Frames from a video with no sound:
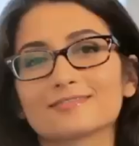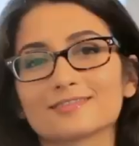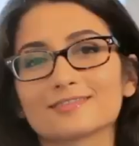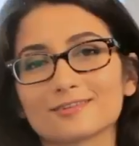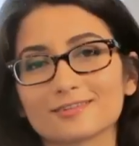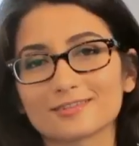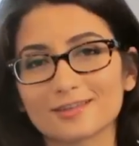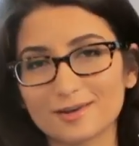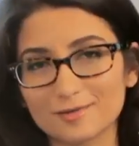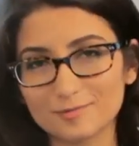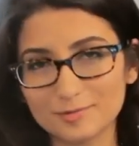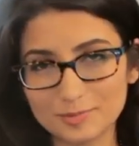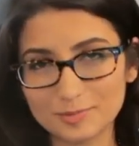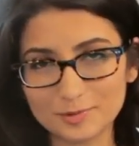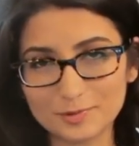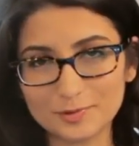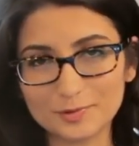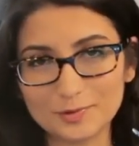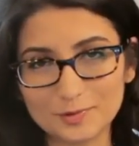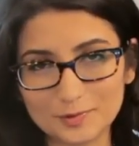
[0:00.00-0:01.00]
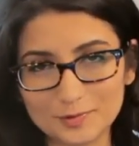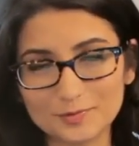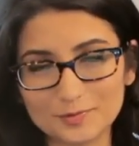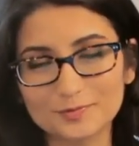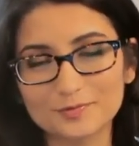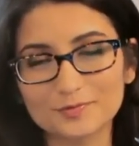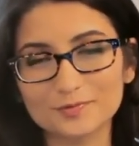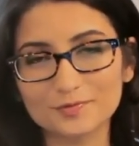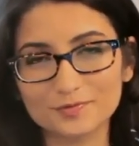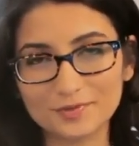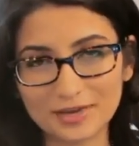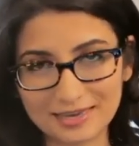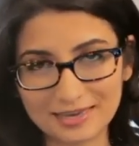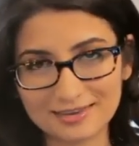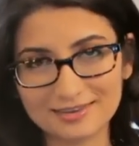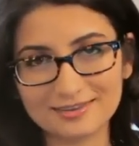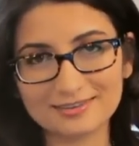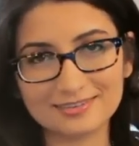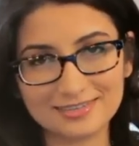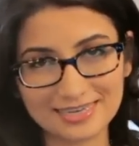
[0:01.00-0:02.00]
There are a lot of people who
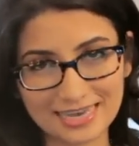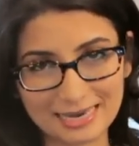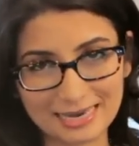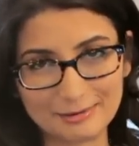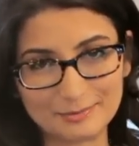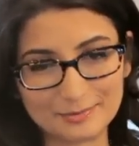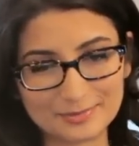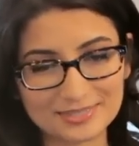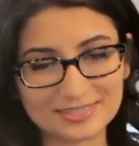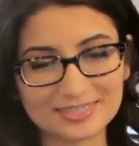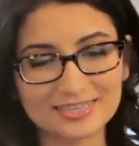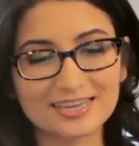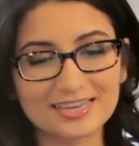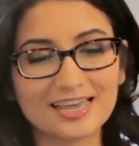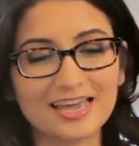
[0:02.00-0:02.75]
fake names.